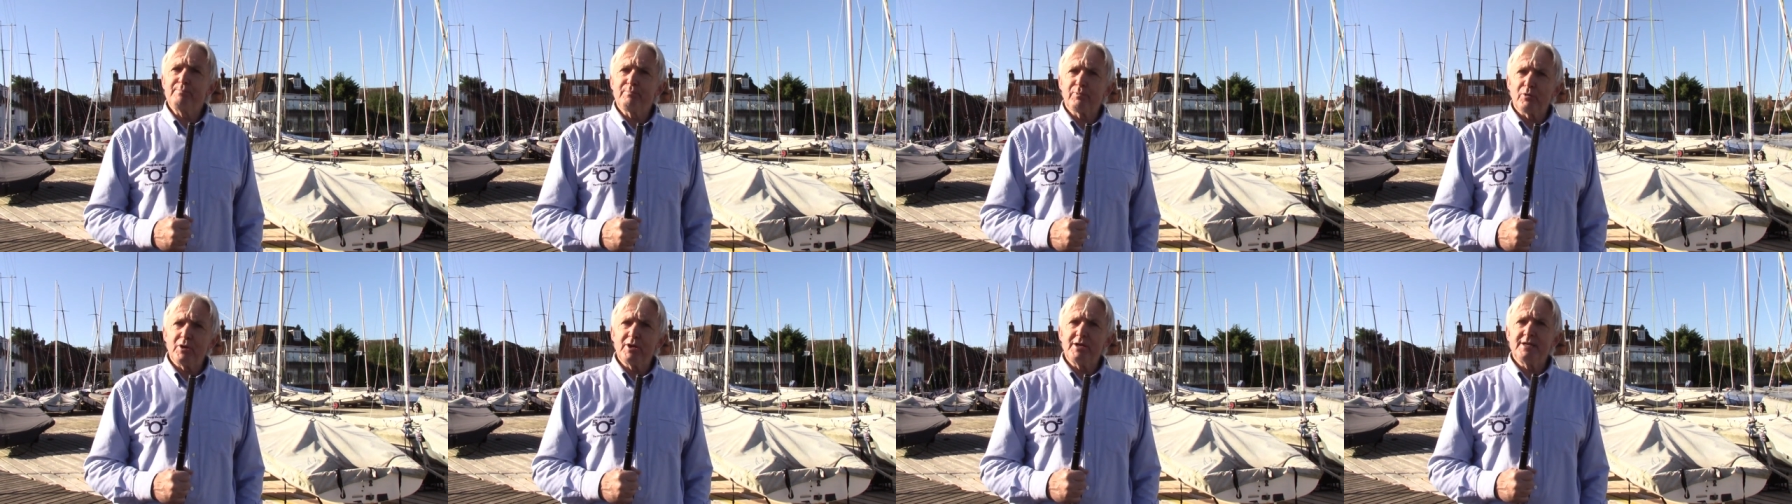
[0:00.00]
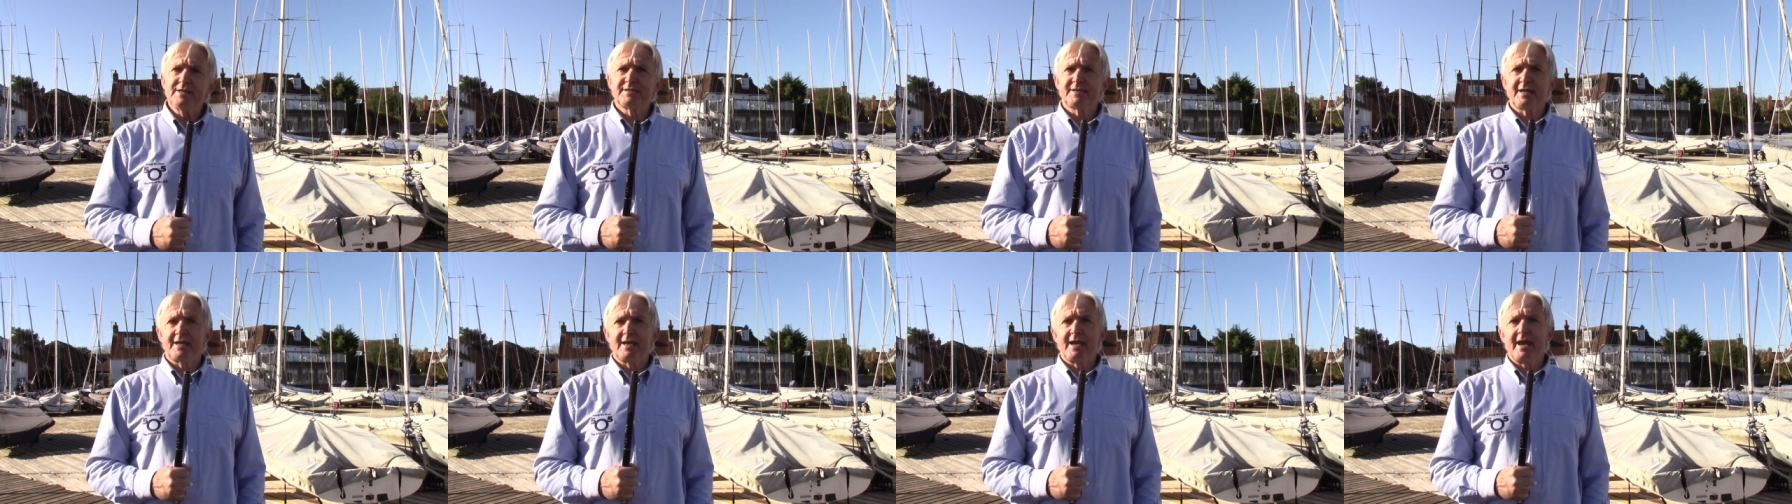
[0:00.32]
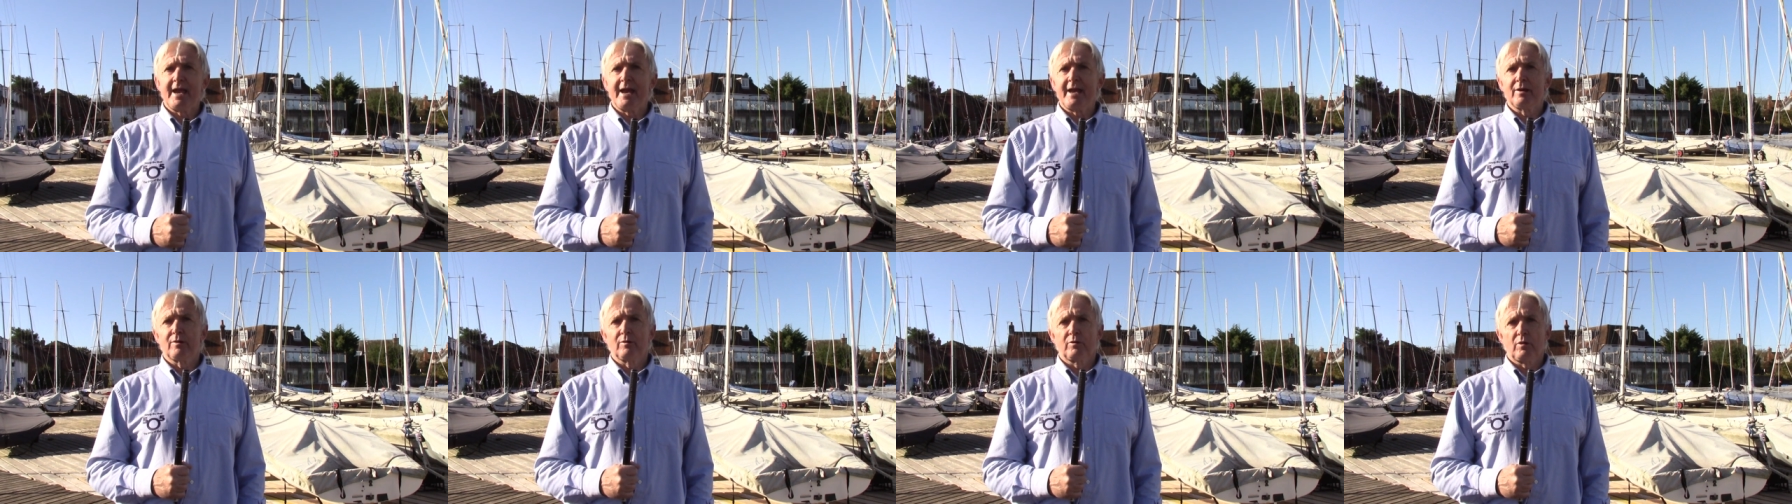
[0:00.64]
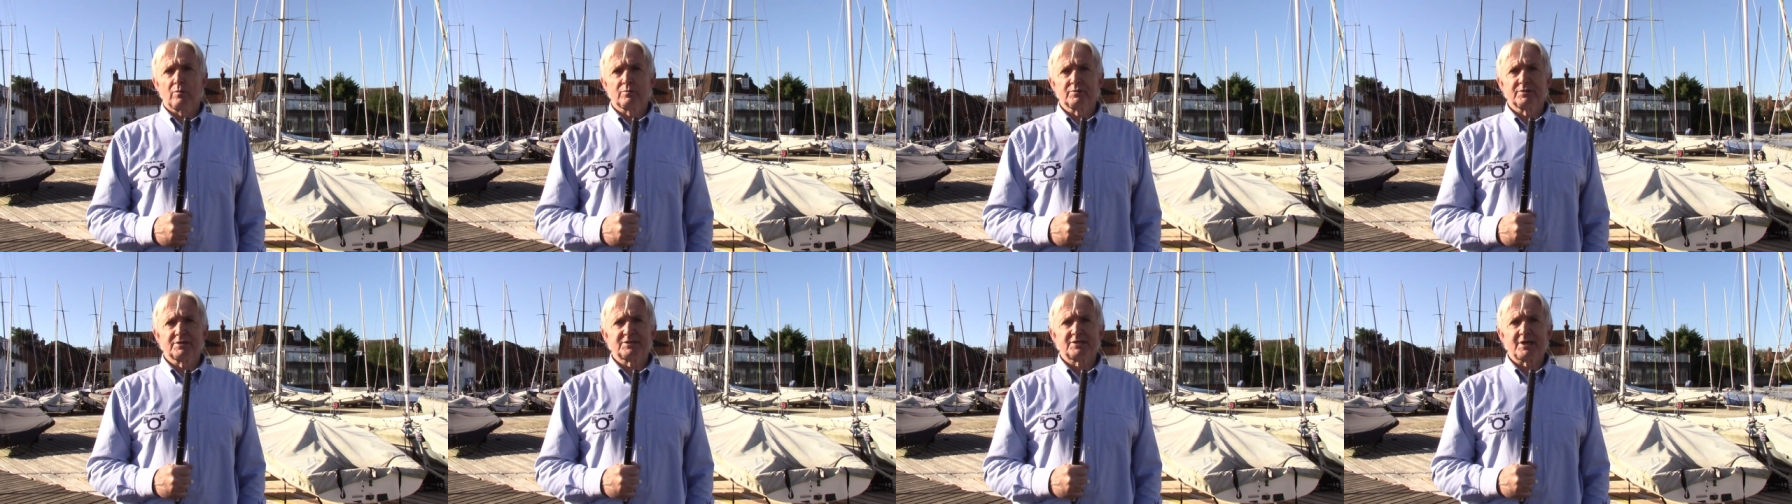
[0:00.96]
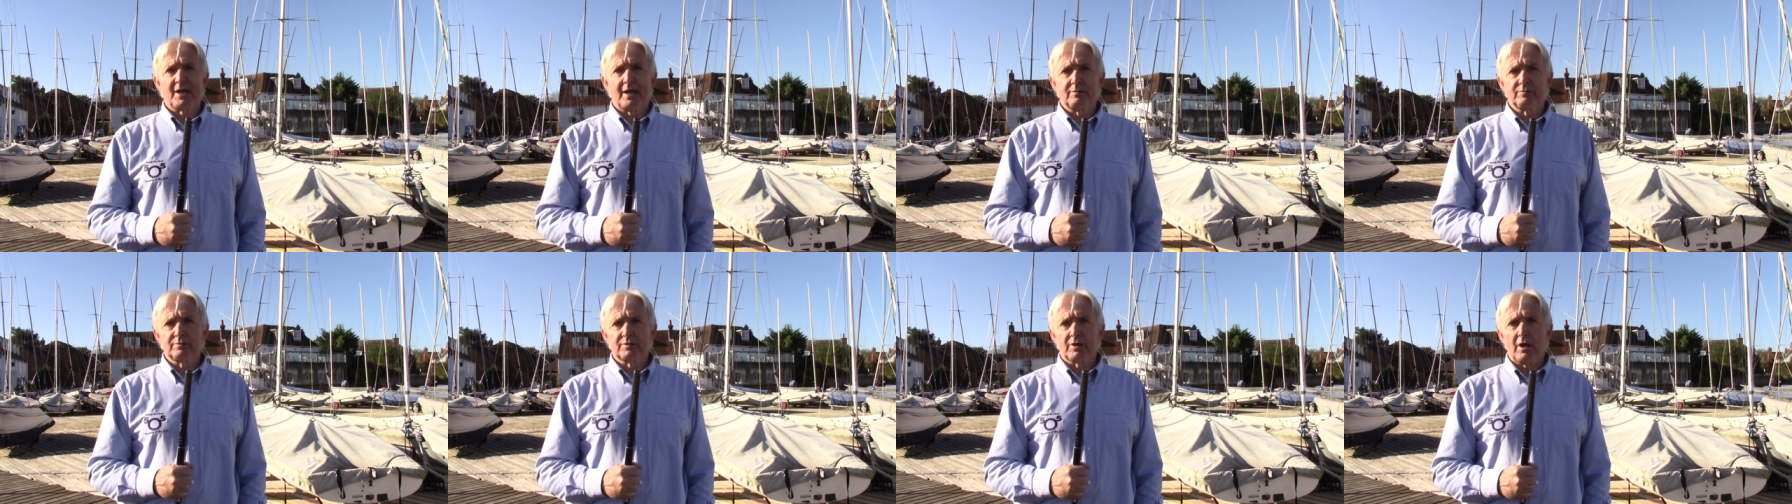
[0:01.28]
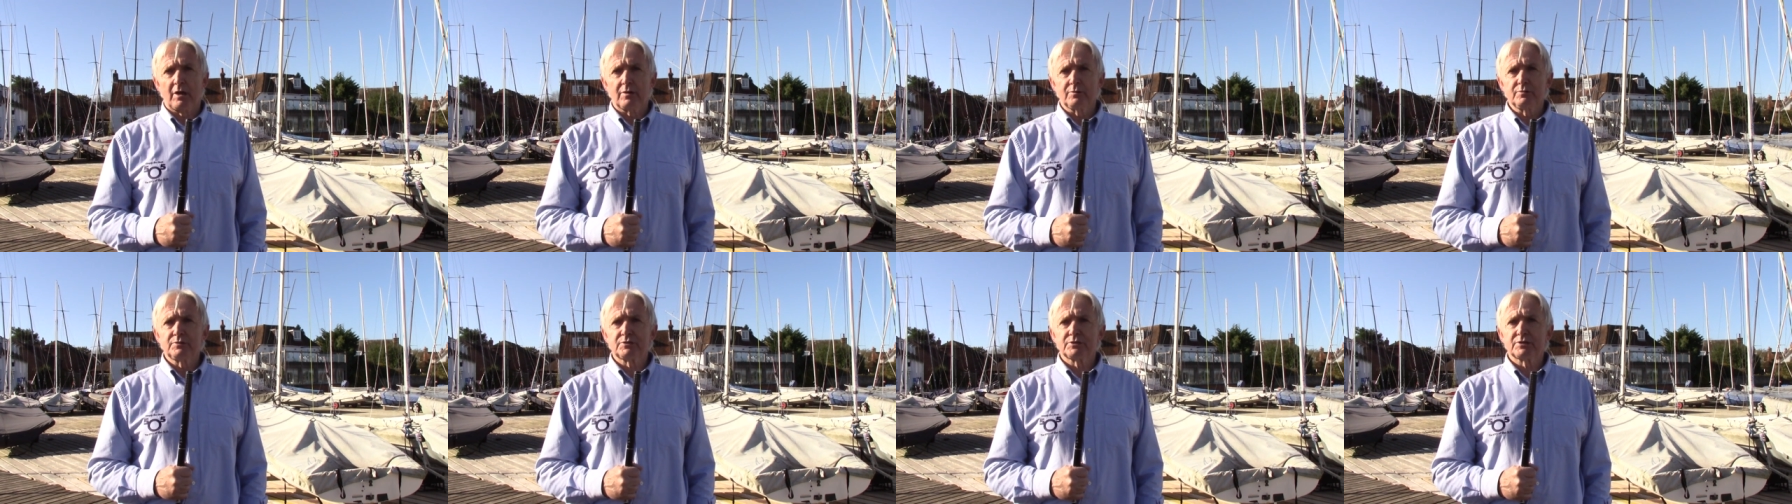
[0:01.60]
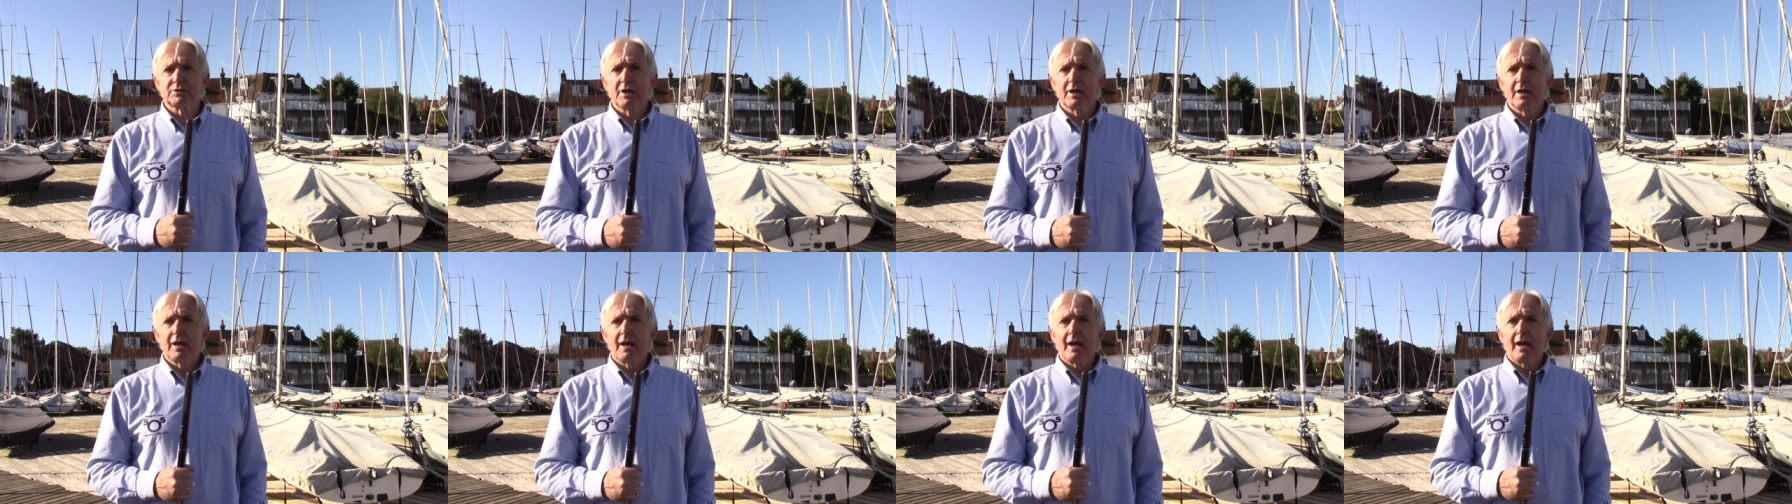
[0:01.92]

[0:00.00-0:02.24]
breezy here along the south coast,